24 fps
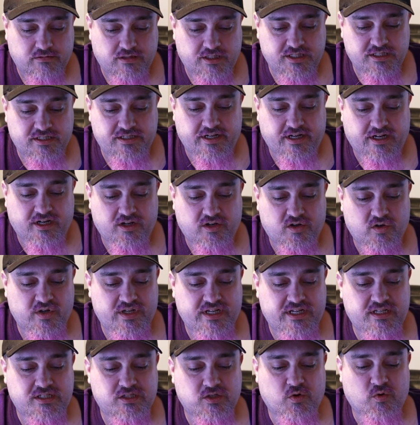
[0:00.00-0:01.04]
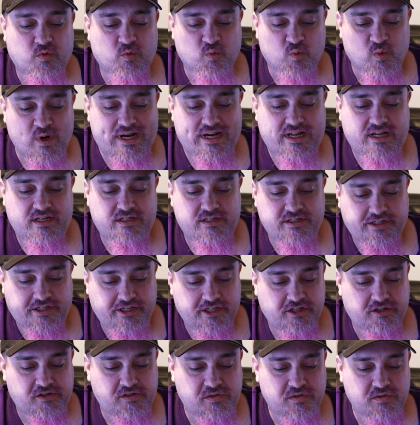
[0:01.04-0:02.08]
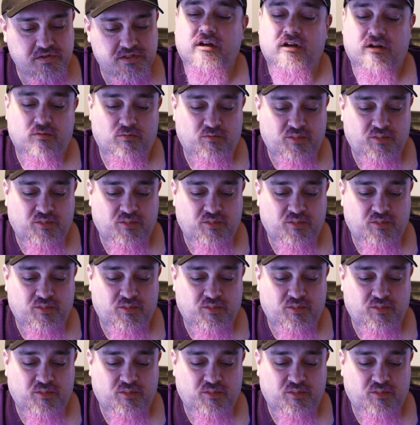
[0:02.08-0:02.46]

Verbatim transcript: This Deco is ready to use